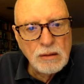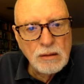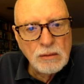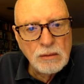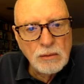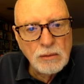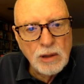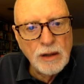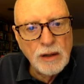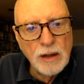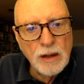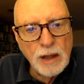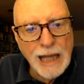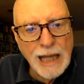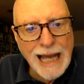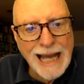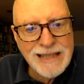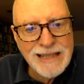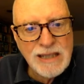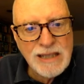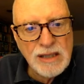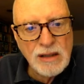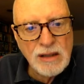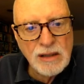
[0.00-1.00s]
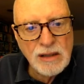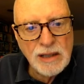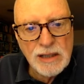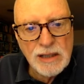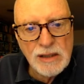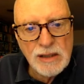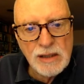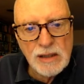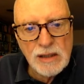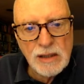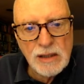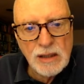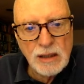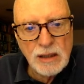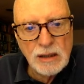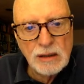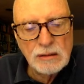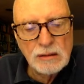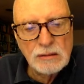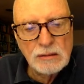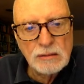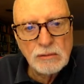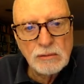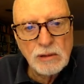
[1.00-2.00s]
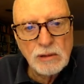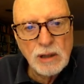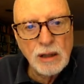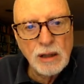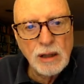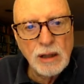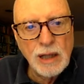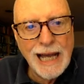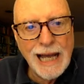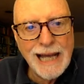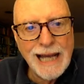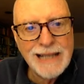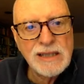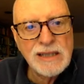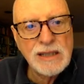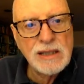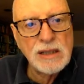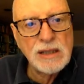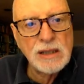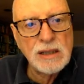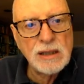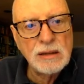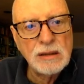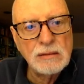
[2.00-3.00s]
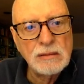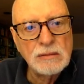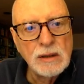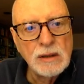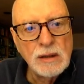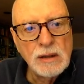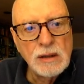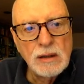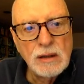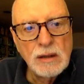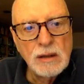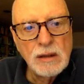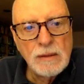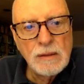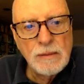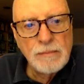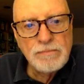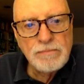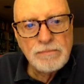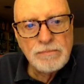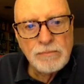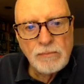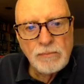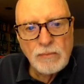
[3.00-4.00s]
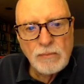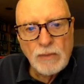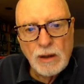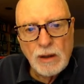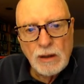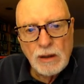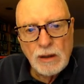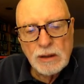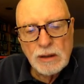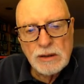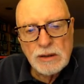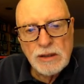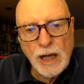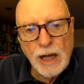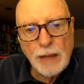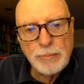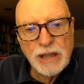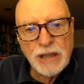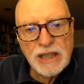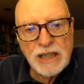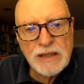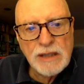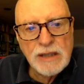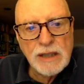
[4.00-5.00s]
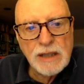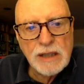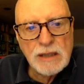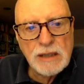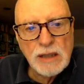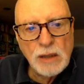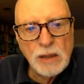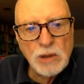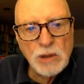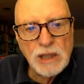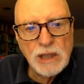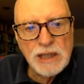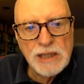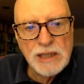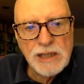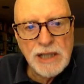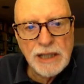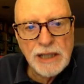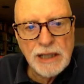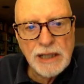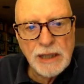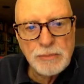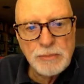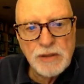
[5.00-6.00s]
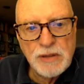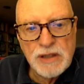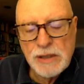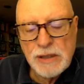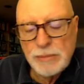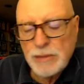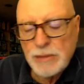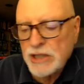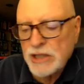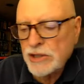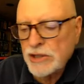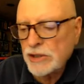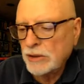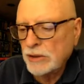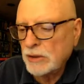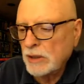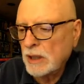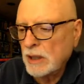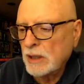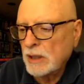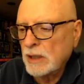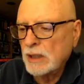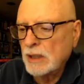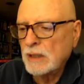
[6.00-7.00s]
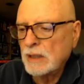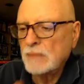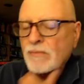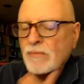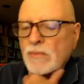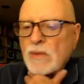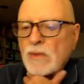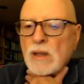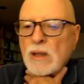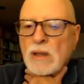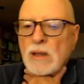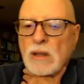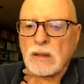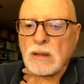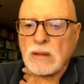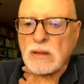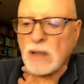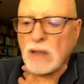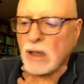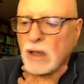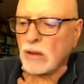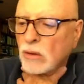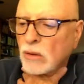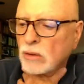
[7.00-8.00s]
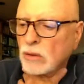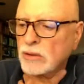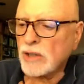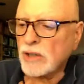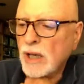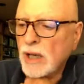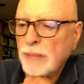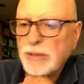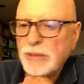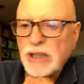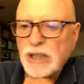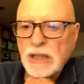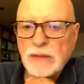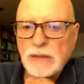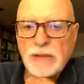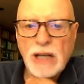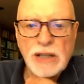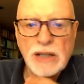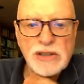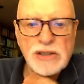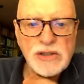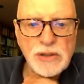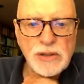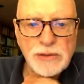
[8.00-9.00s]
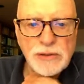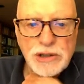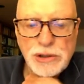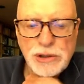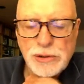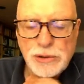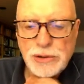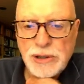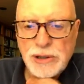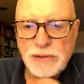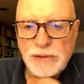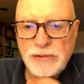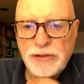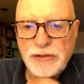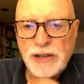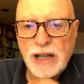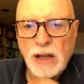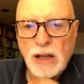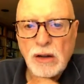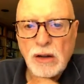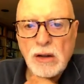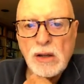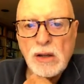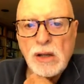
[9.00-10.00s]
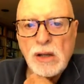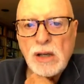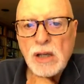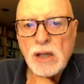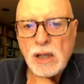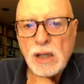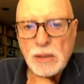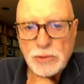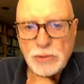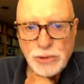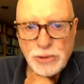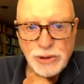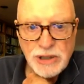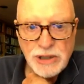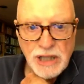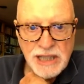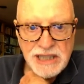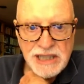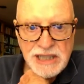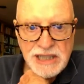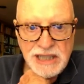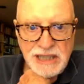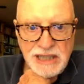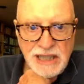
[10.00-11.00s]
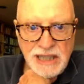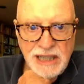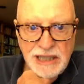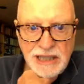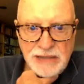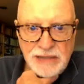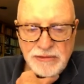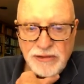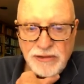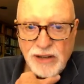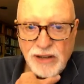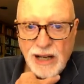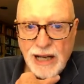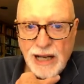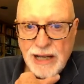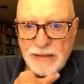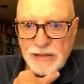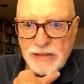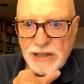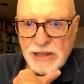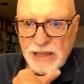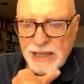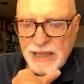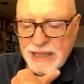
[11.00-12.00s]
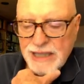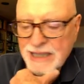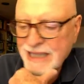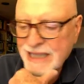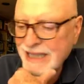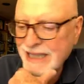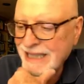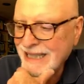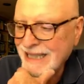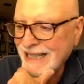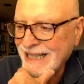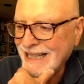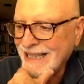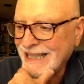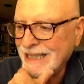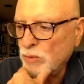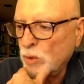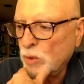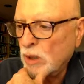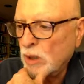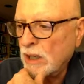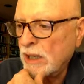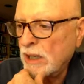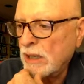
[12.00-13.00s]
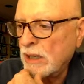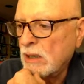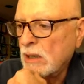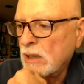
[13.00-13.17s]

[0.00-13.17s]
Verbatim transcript: one of the last things, uh, one of the last uh, uh topics that I wanted to take up this semester, uh, the uh, to whole topic of how the Soviet Union fell between 1985 and 1991.